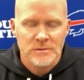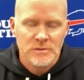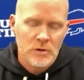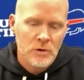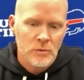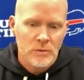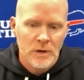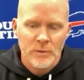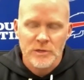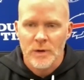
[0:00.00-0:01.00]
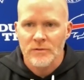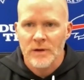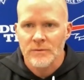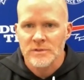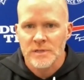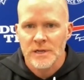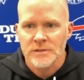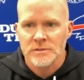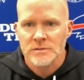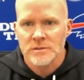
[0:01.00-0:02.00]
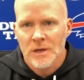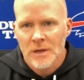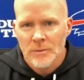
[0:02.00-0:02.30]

So uh, we do have conversations,